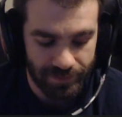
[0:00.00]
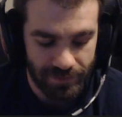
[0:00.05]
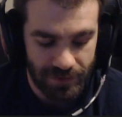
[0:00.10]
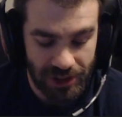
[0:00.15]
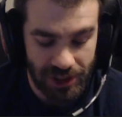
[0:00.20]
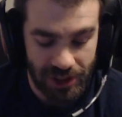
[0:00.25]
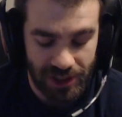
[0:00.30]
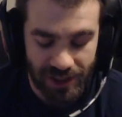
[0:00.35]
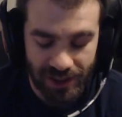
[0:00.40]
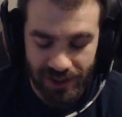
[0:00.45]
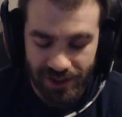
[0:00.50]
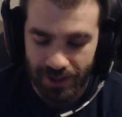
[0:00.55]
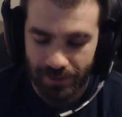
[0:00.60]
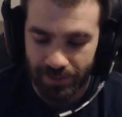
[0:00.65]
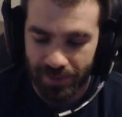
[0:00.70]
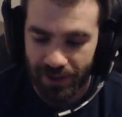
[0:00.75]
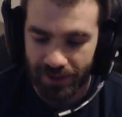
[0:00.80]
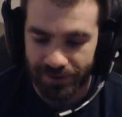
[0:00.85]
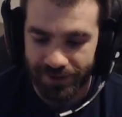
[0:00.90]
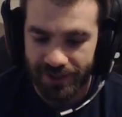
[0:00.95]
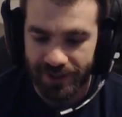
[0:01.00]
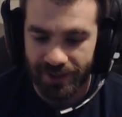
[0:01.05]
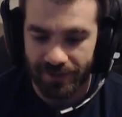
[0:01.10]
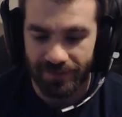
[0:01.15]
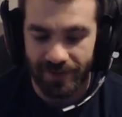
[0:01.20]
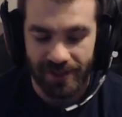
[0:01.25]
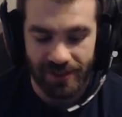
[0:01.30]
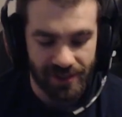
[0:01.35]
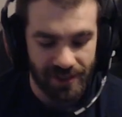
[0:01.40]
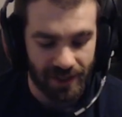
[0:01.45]
she's gonna send me a list of
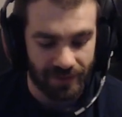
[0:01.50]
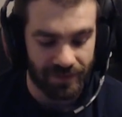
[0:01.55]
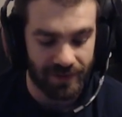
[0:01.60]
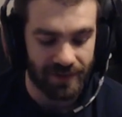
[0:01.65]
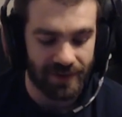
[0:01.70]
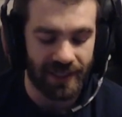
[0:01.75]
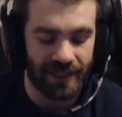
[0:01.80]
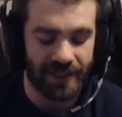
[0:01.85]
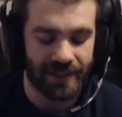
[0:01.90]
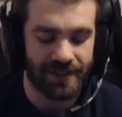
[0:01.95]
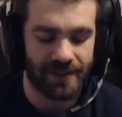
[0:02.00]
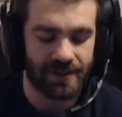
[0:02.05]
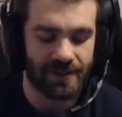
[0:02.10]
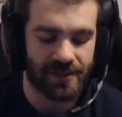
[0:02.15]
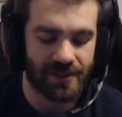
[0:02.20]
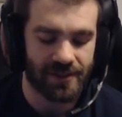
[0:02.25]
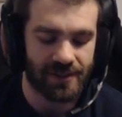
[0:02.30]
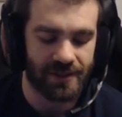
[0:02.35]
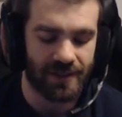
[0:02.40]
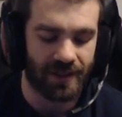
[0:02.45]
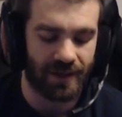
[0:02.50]
these 7 things